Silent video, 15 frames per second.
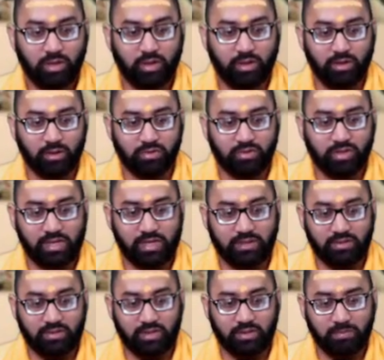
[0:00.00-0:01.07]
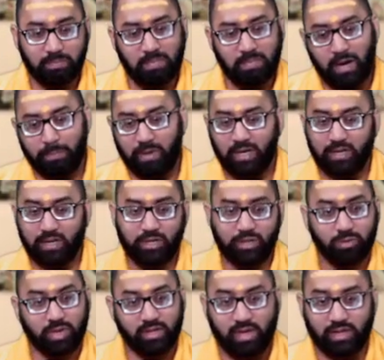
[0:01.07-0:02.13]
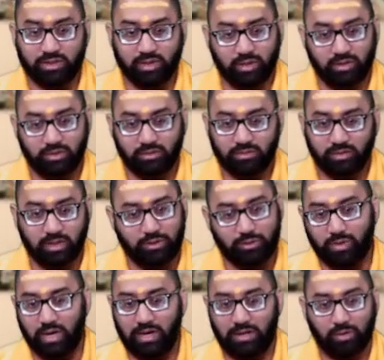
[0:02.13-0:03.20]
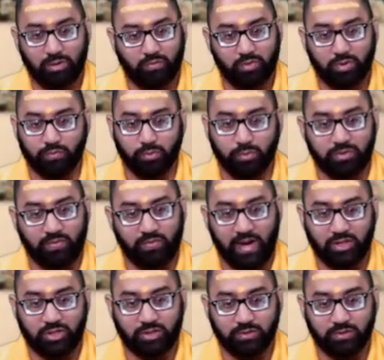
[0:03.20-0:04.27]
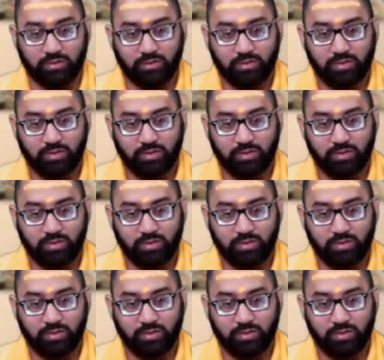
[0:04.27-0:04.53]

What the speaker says: and they'll say it says ma phaleshu kadachana, that do not look for the fruits of action.